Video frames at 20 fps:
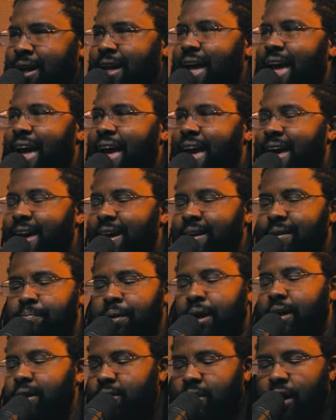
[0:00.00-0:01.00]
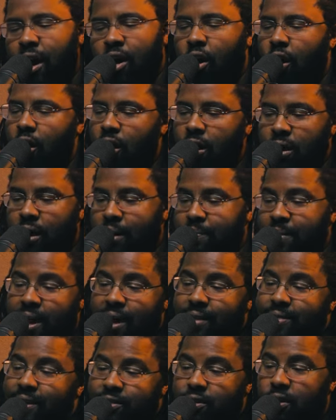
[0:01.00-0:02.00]
And, but there are, I mean, I
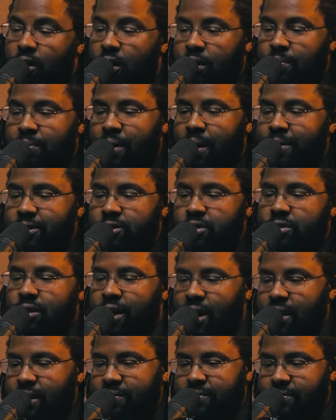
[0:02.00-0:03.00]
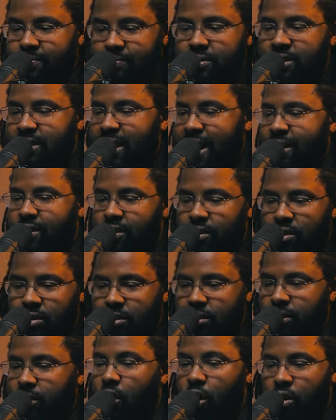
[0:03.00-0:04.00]
think there are probably just kind of
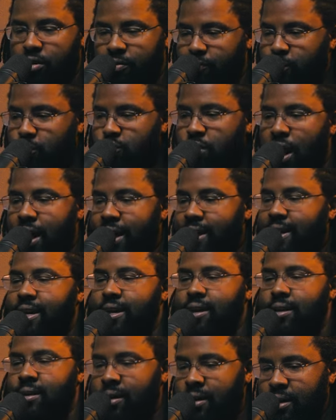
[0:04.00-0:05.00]
standard garden variety.